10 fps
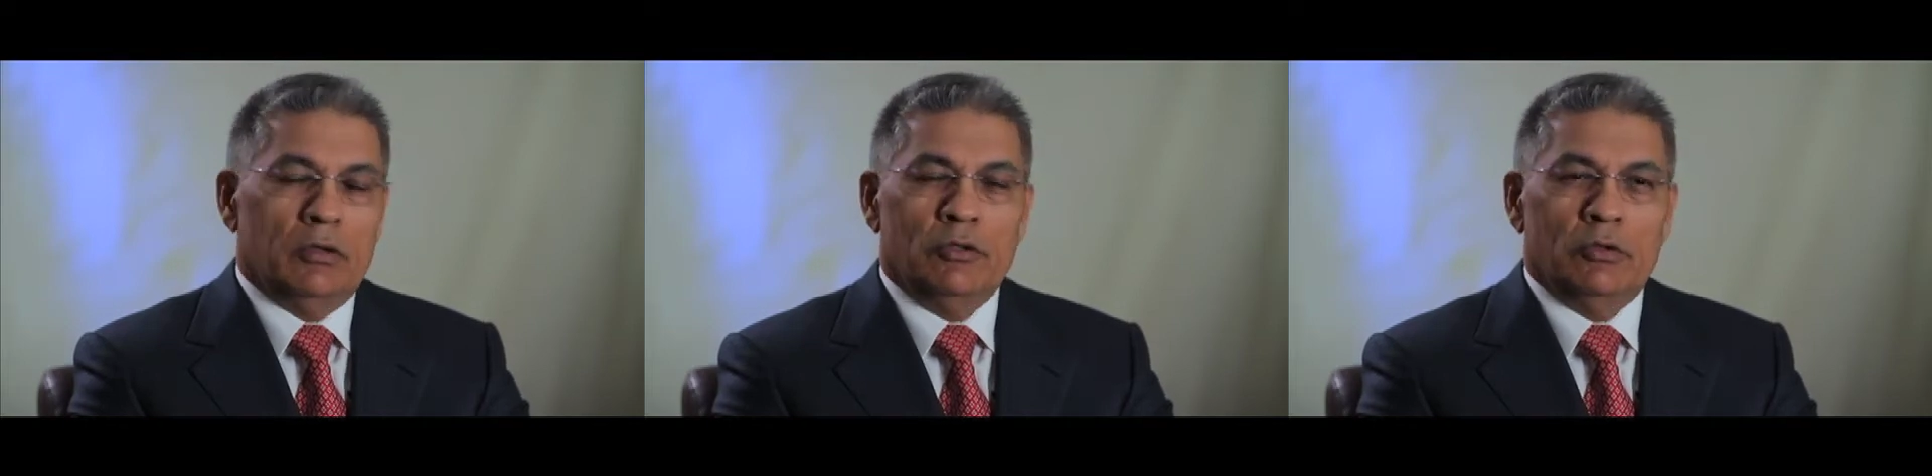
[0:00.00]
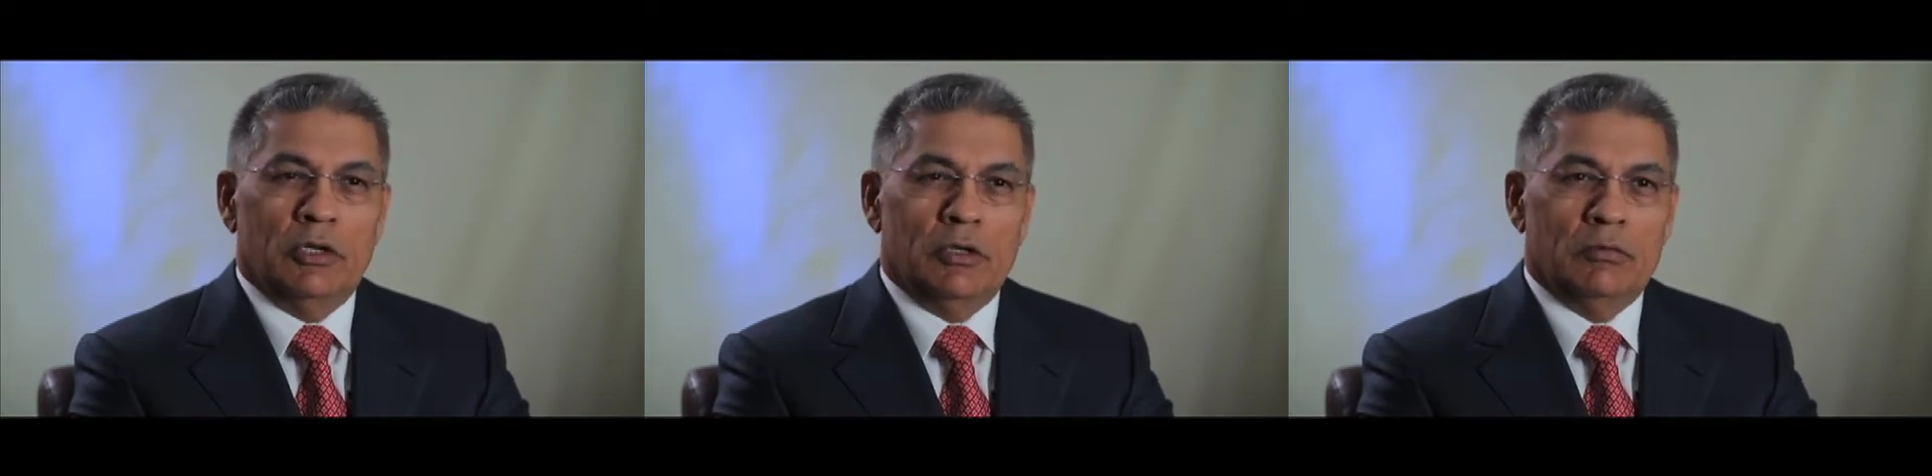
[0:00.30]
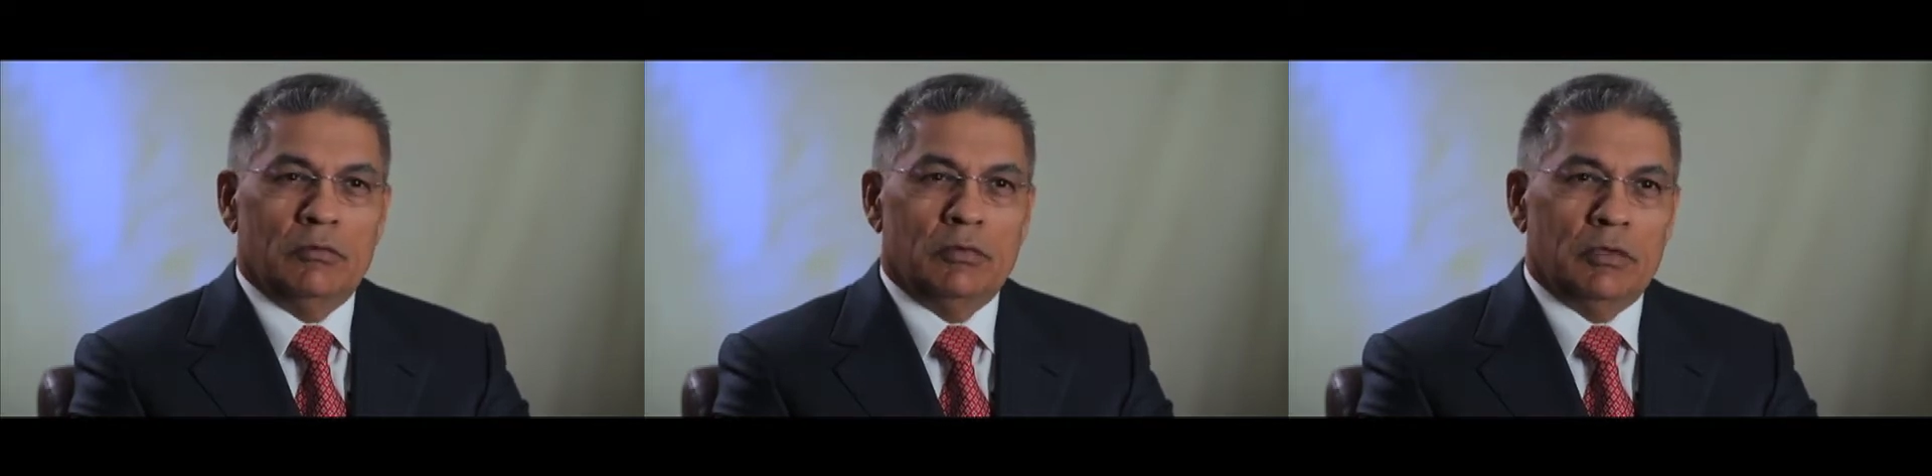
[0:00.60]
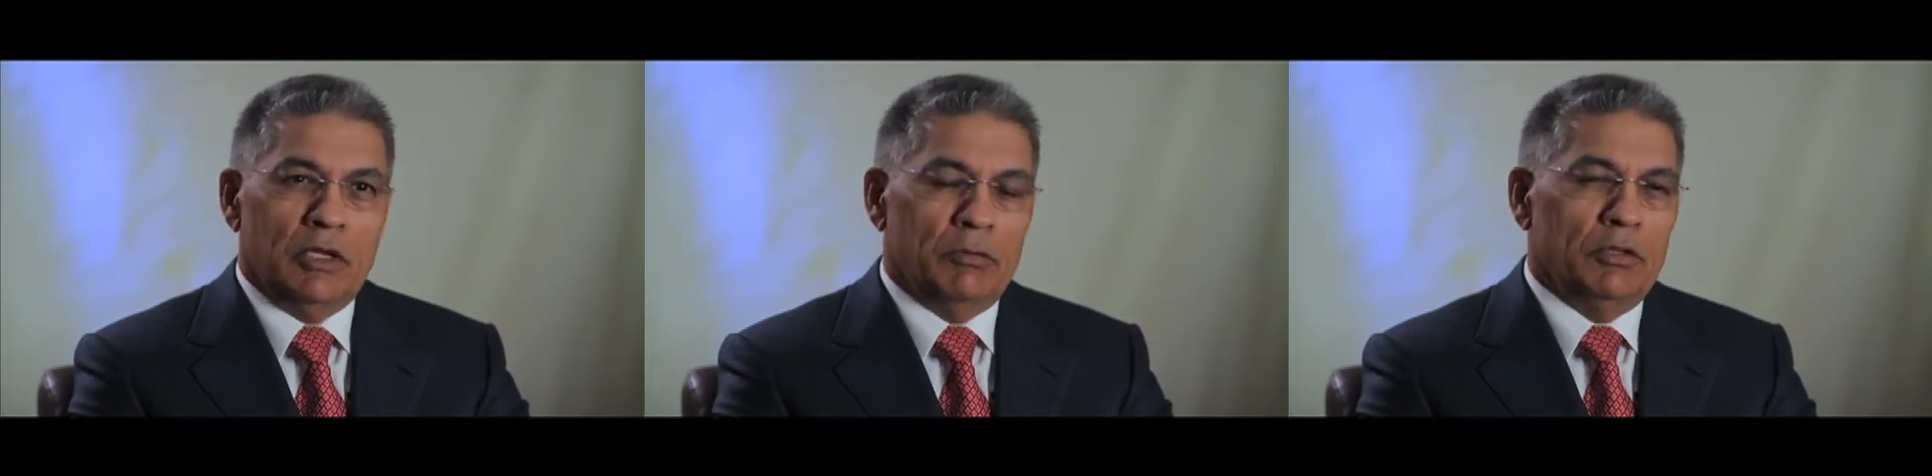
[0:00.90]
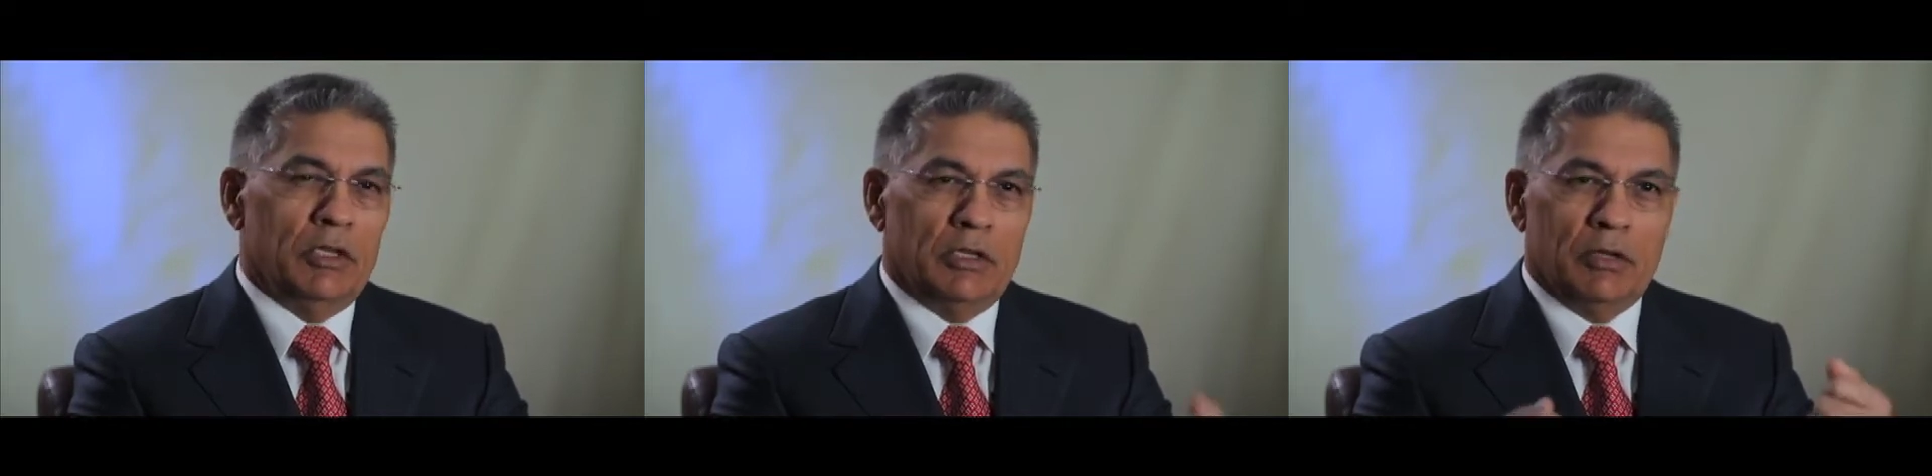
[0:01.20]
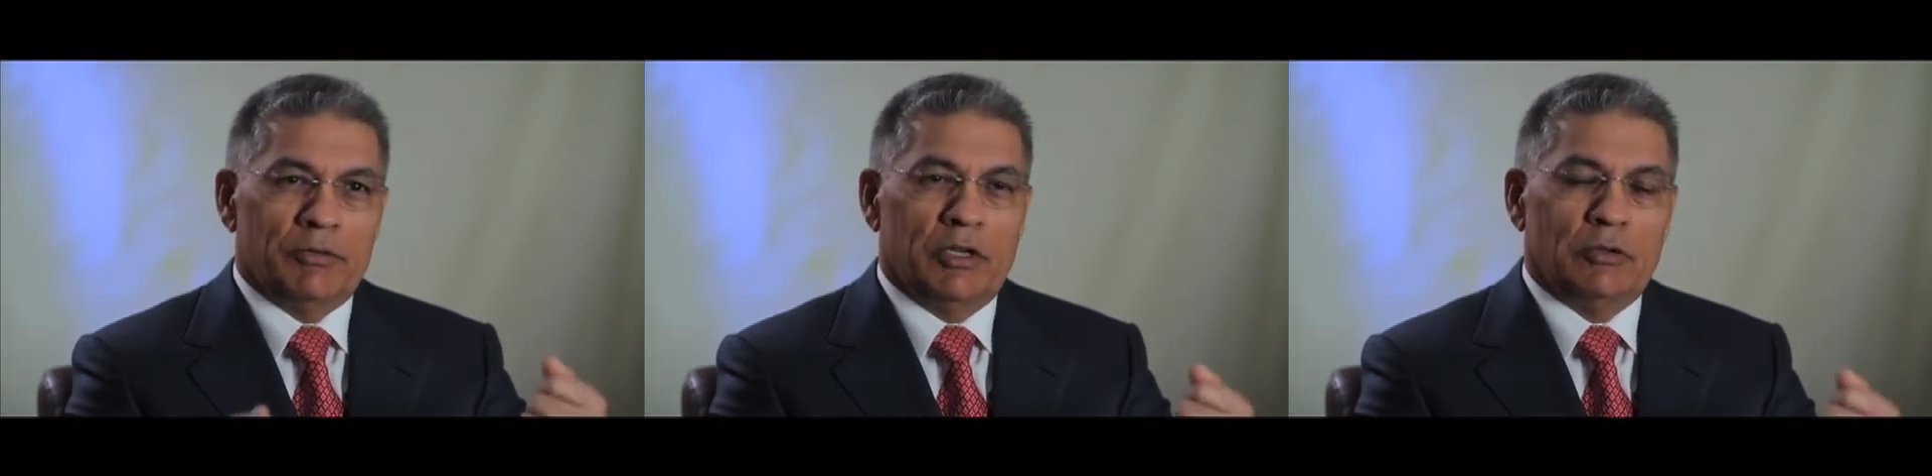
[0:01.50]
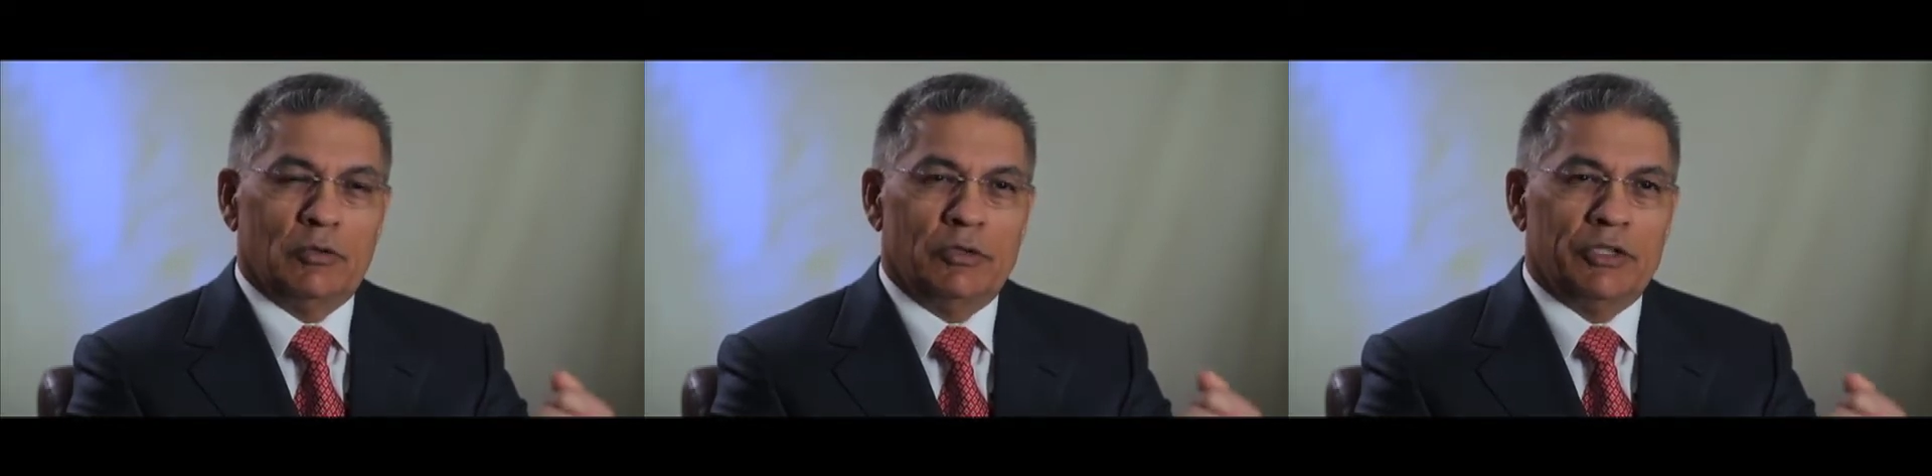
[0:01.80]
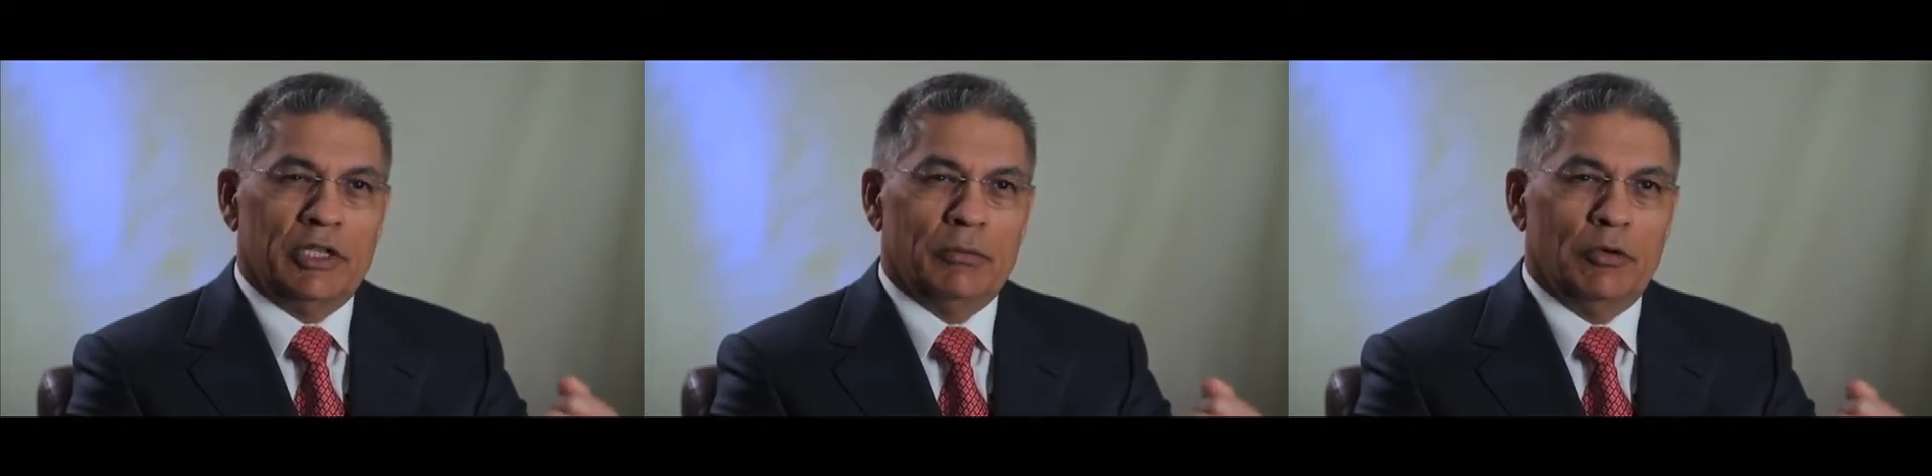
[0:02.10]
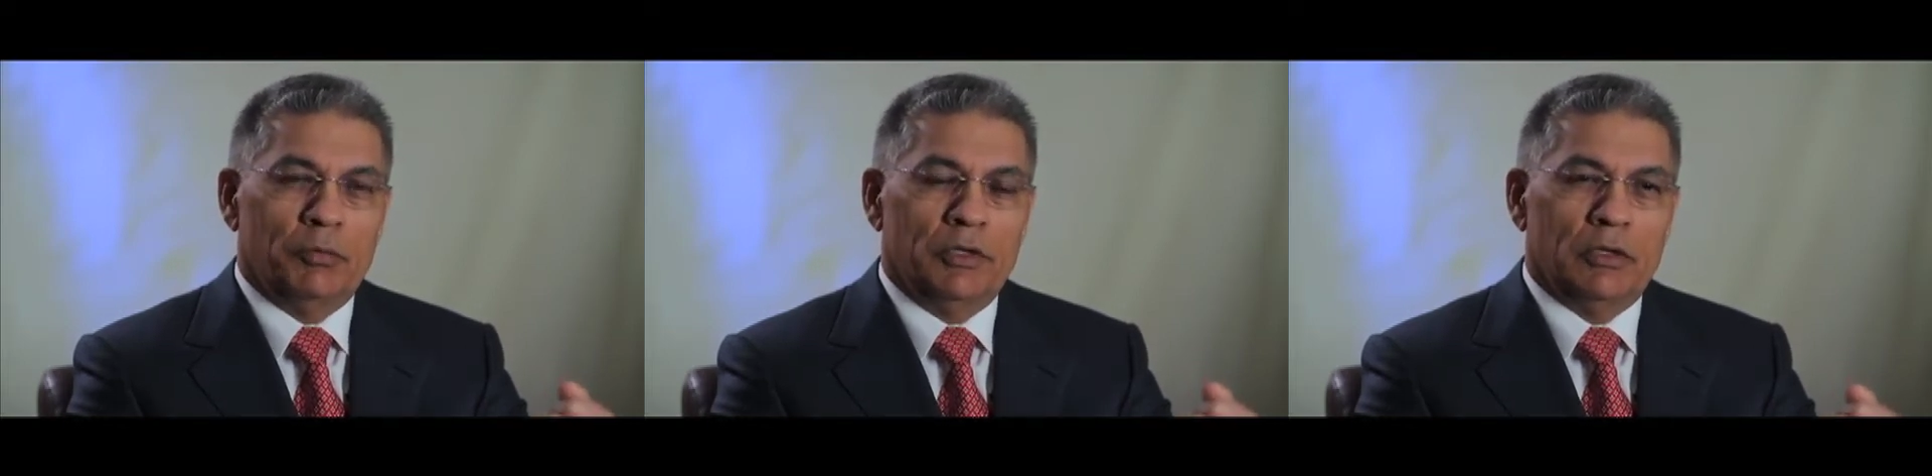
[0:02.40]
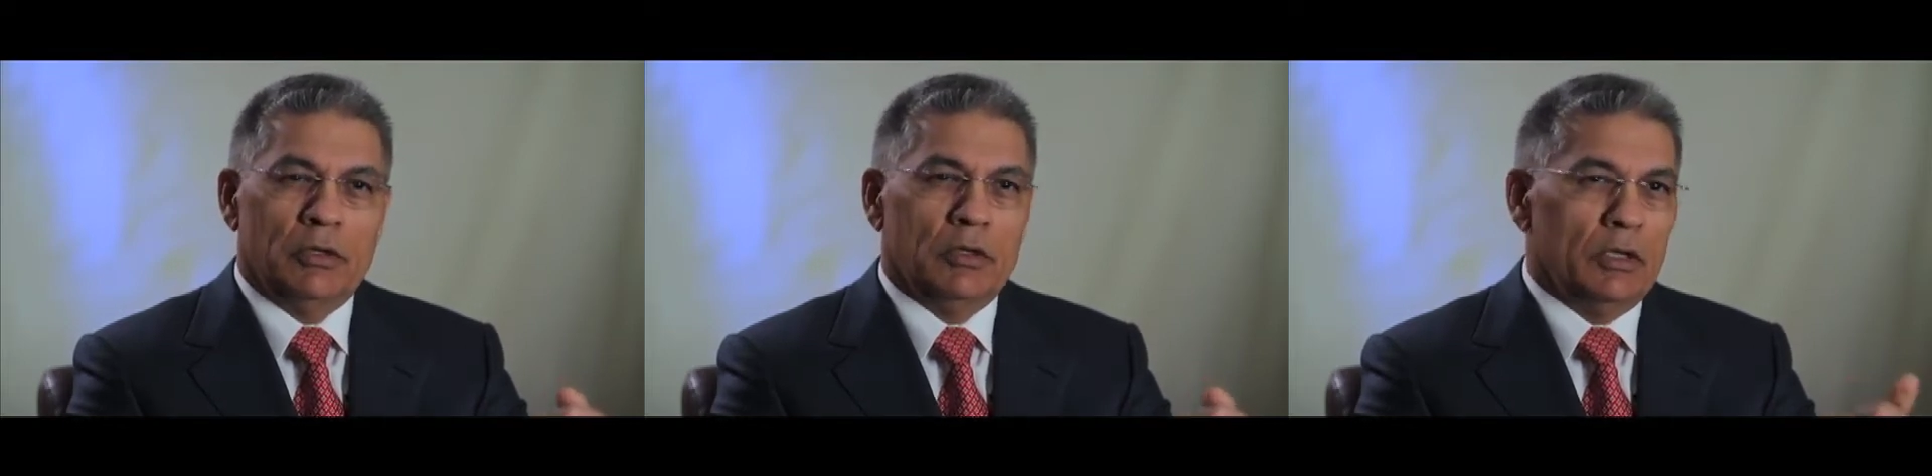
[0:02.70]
You're done, everything comes out through the same opening,